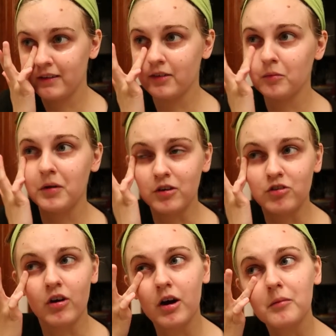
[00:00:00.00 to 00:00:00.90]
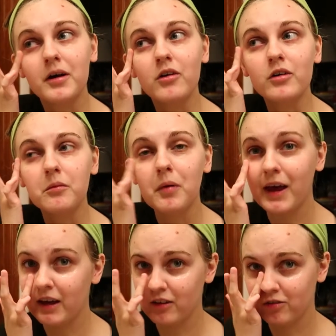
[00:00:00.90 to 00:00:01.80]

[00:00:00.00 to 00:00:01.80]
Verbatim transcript: isn't my job. I don't get paid